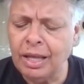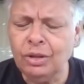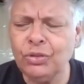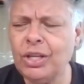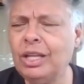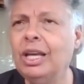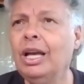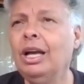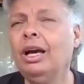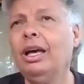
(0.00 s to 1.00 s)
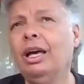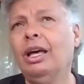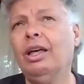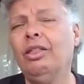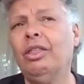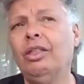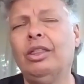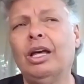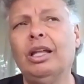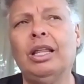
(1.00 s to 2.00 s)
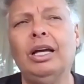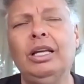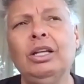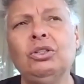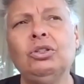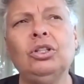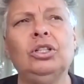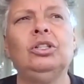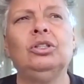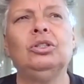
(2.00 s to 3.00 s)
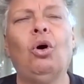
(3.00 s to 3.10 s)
See, the Eastern